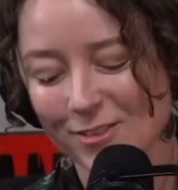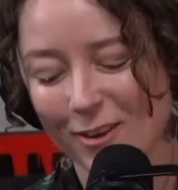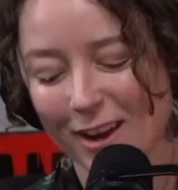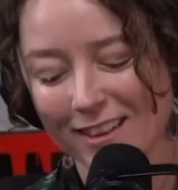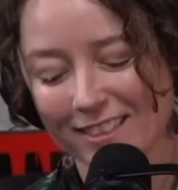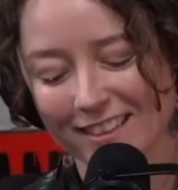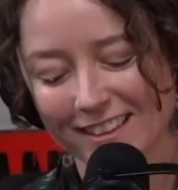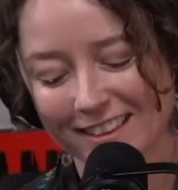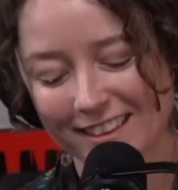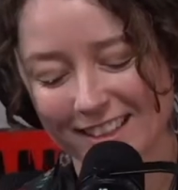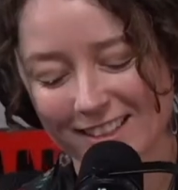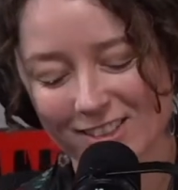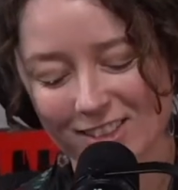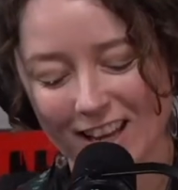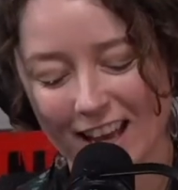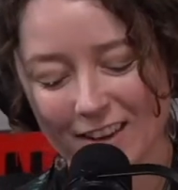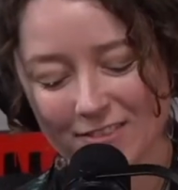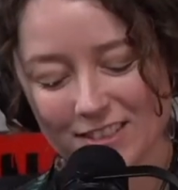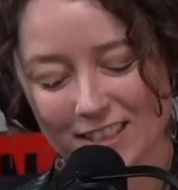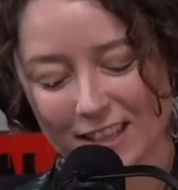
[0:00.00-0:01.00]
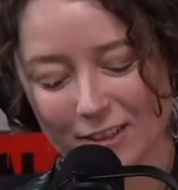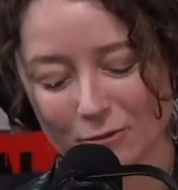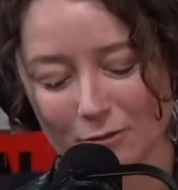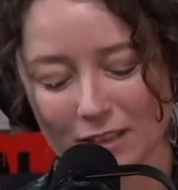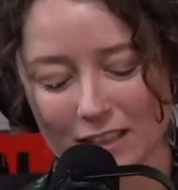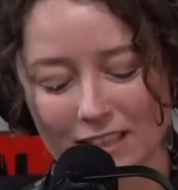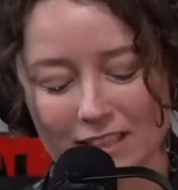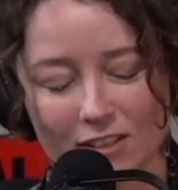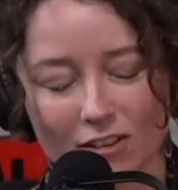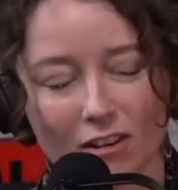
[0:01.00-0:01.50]
why I think things have to get
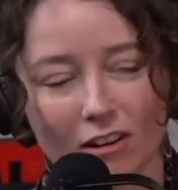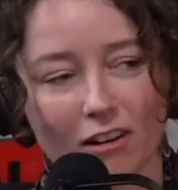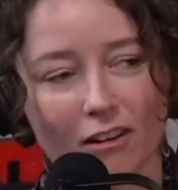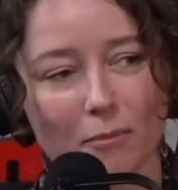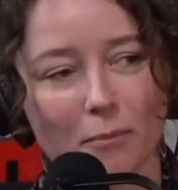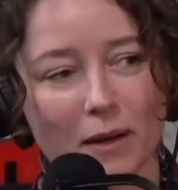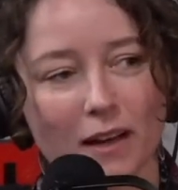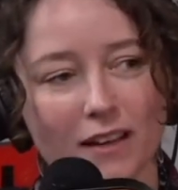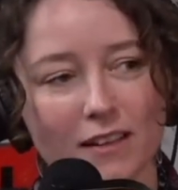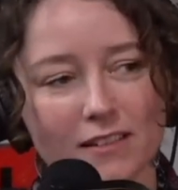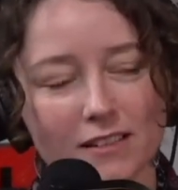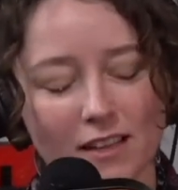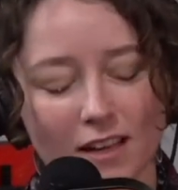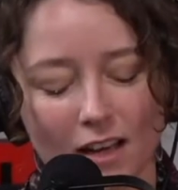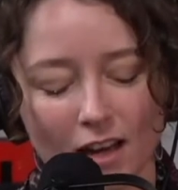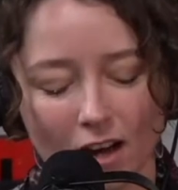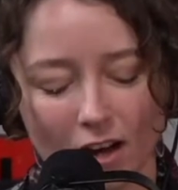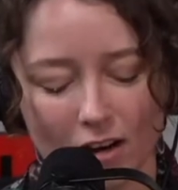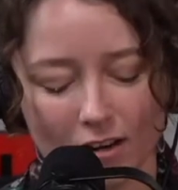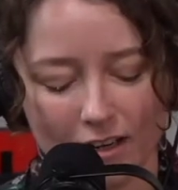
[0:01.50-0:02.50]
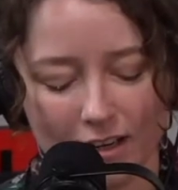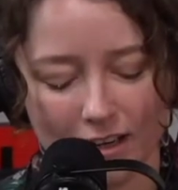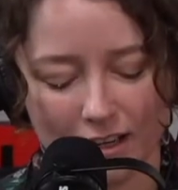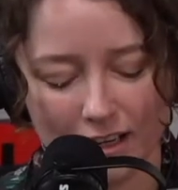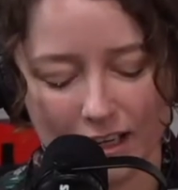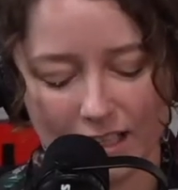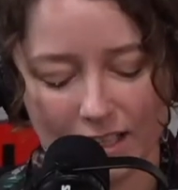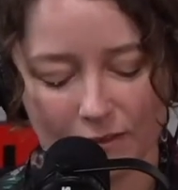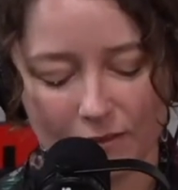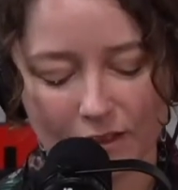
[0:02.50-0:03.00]
really dark, because on an
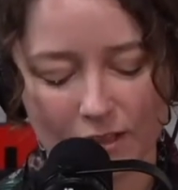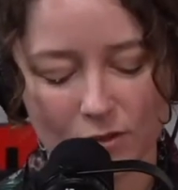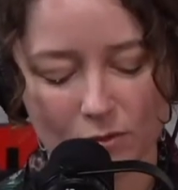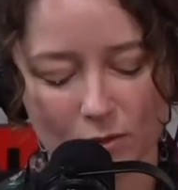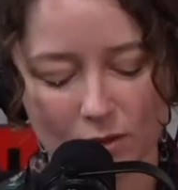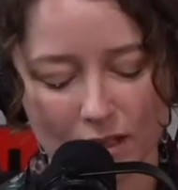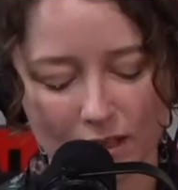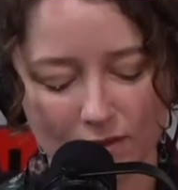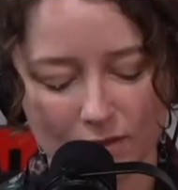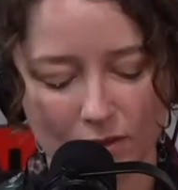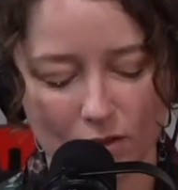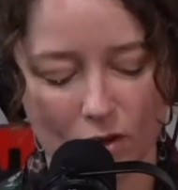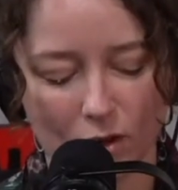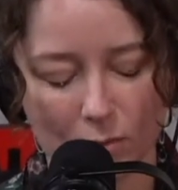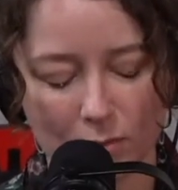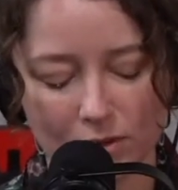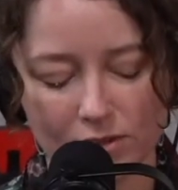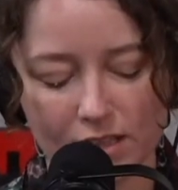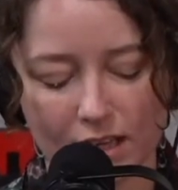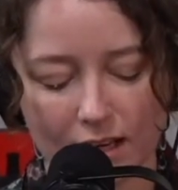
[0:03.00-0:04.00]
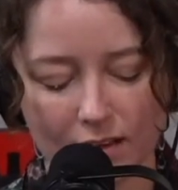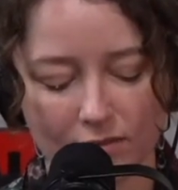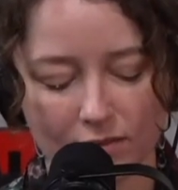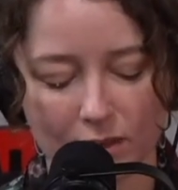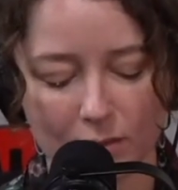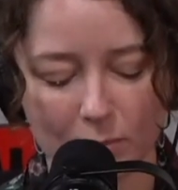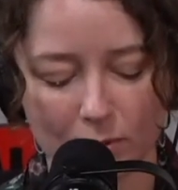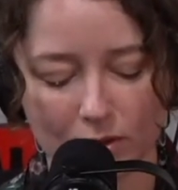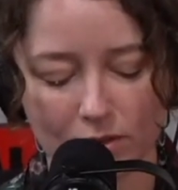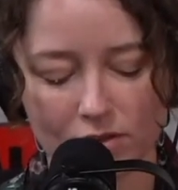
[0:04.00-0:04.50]
individual level, almost
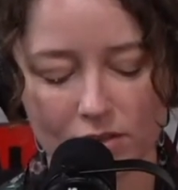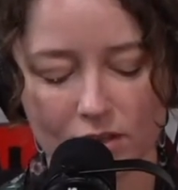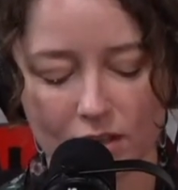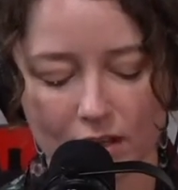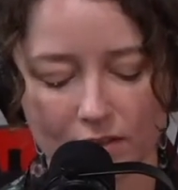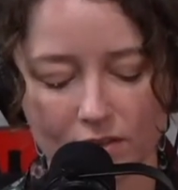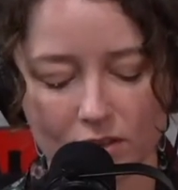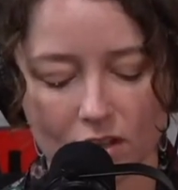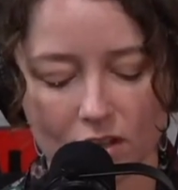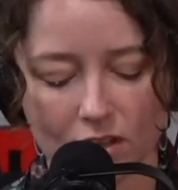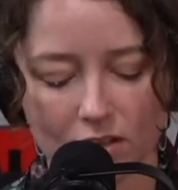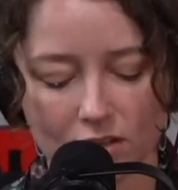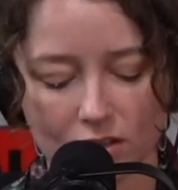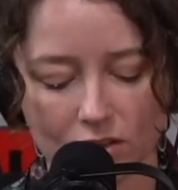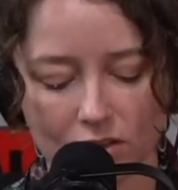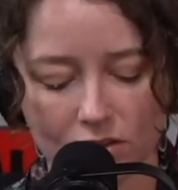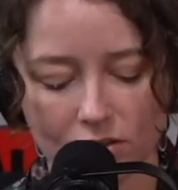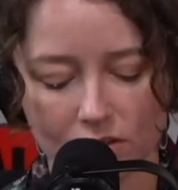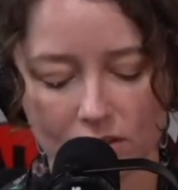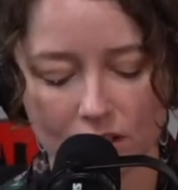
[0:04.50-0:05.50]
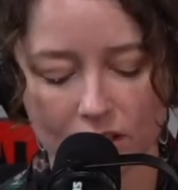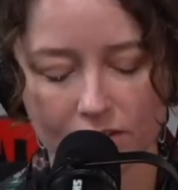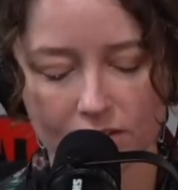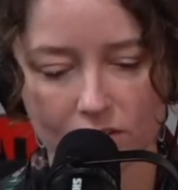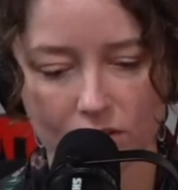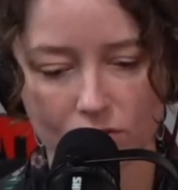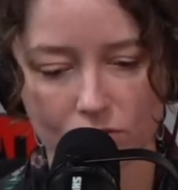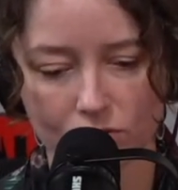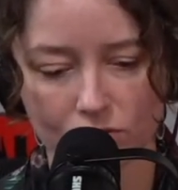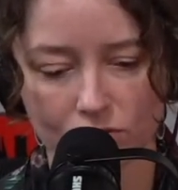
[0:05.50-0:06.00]
every person I've talked to who's left
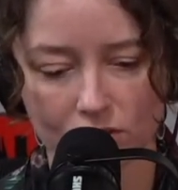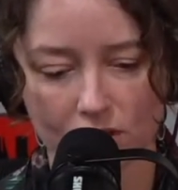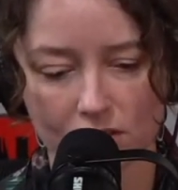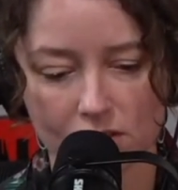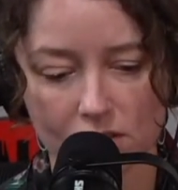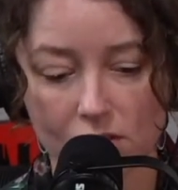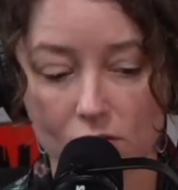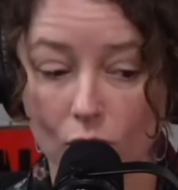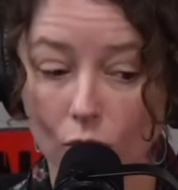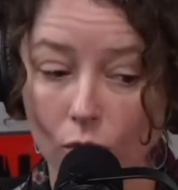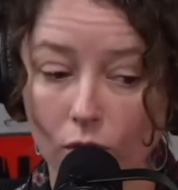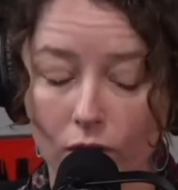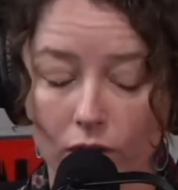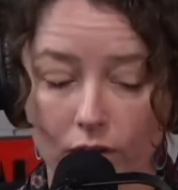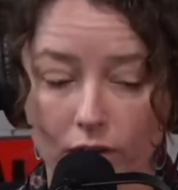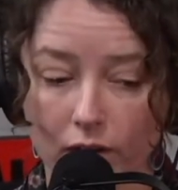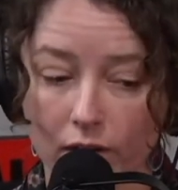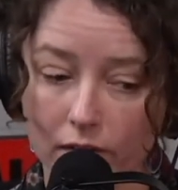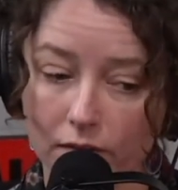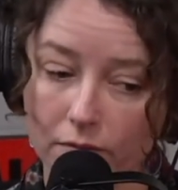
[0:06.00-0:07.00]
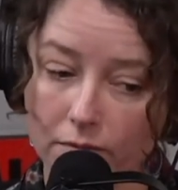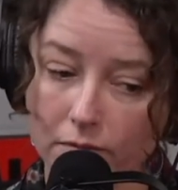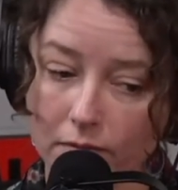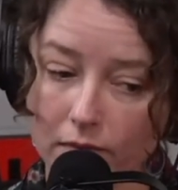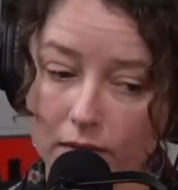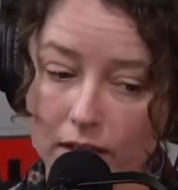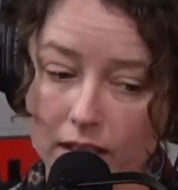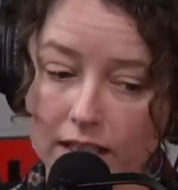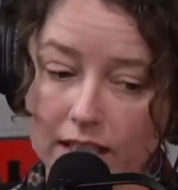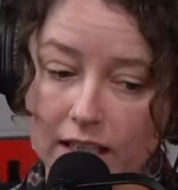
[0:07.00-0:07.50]
social justice or
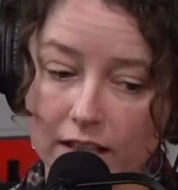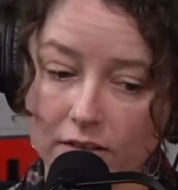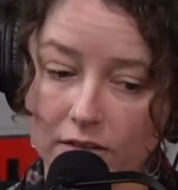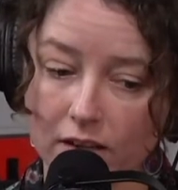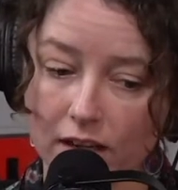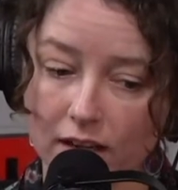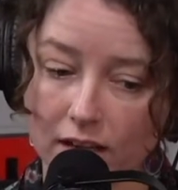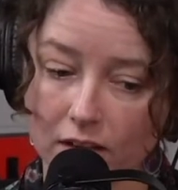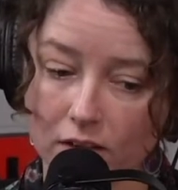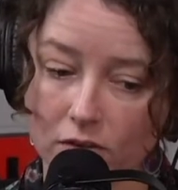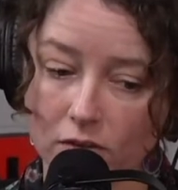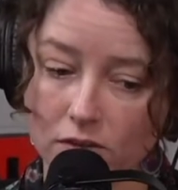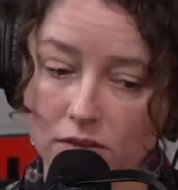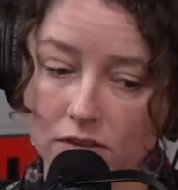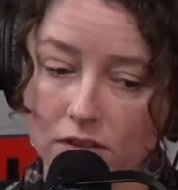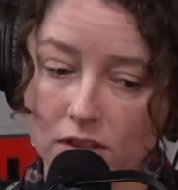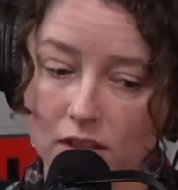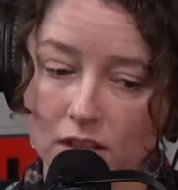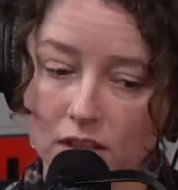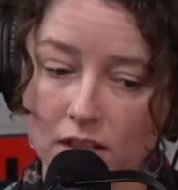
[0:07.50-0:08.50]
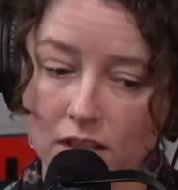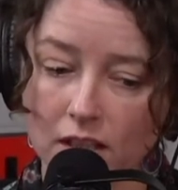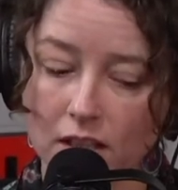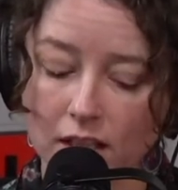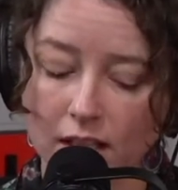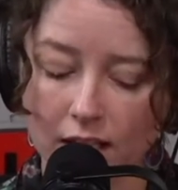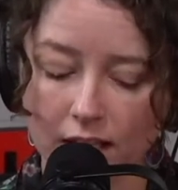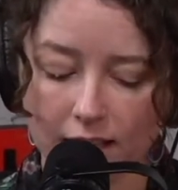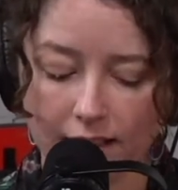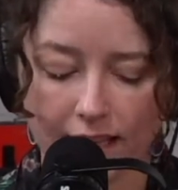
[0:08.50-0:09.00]
any other kind of cult,
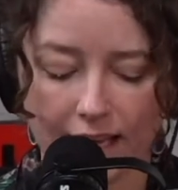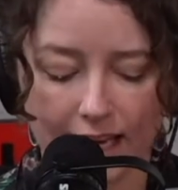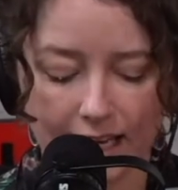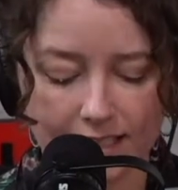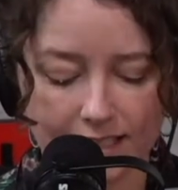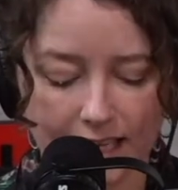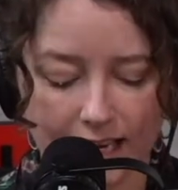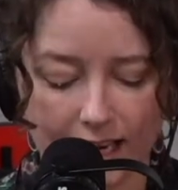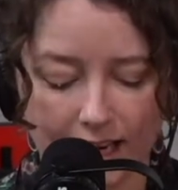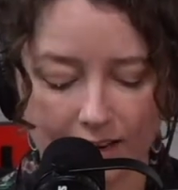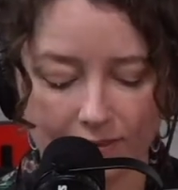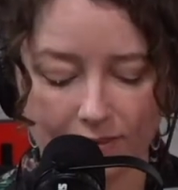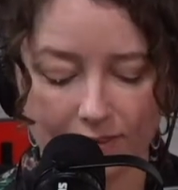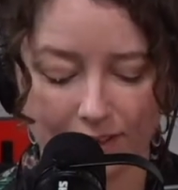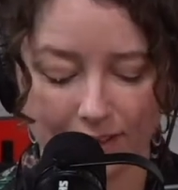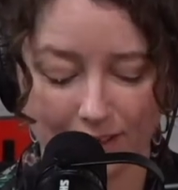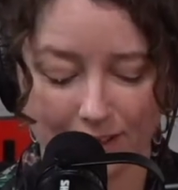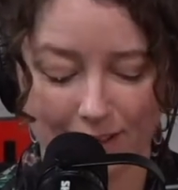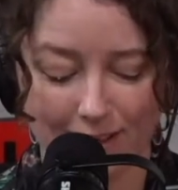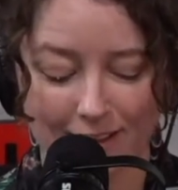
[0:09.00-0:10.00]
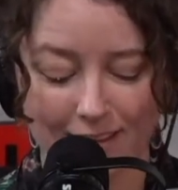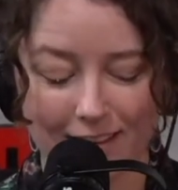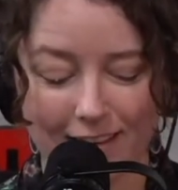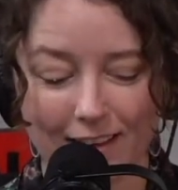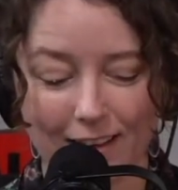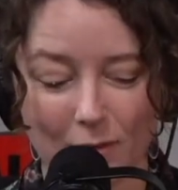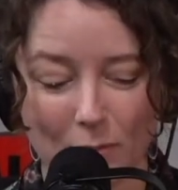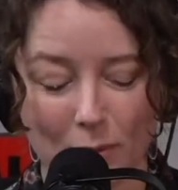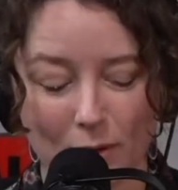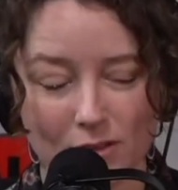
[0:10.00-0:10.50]
they had to have
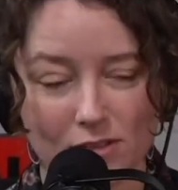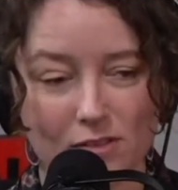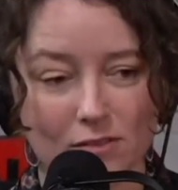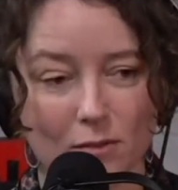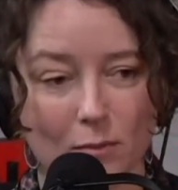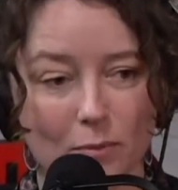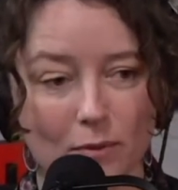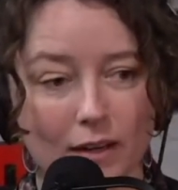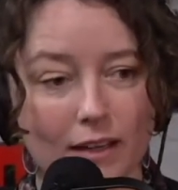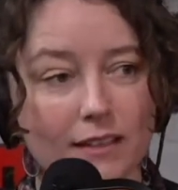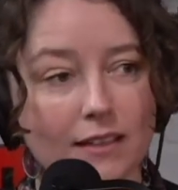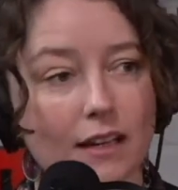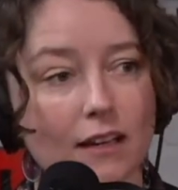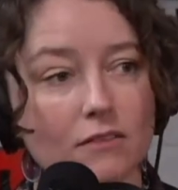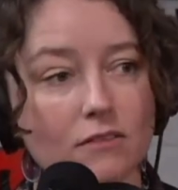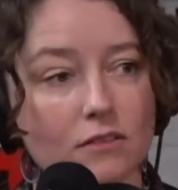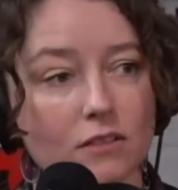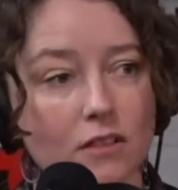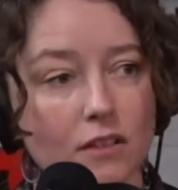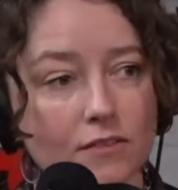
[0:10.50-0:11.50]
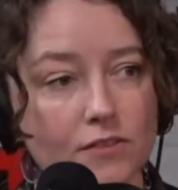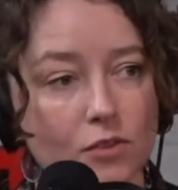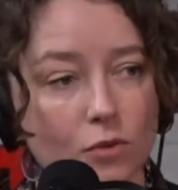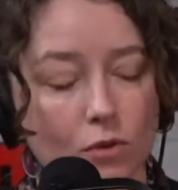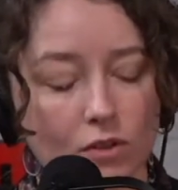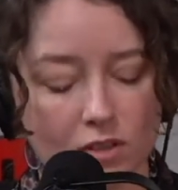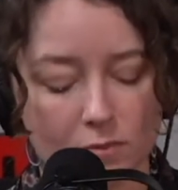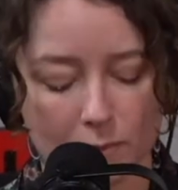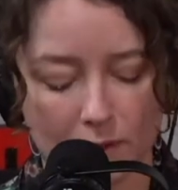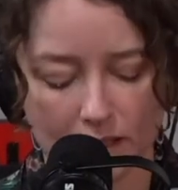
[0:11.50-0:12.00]
a personal breakdown of
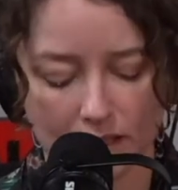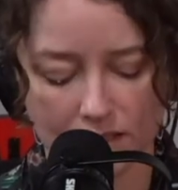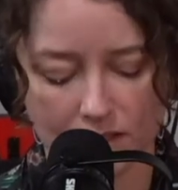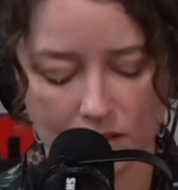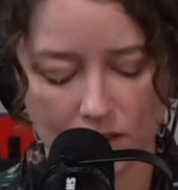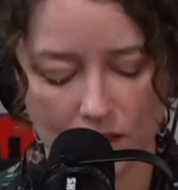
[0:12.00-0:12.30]
sorts, because...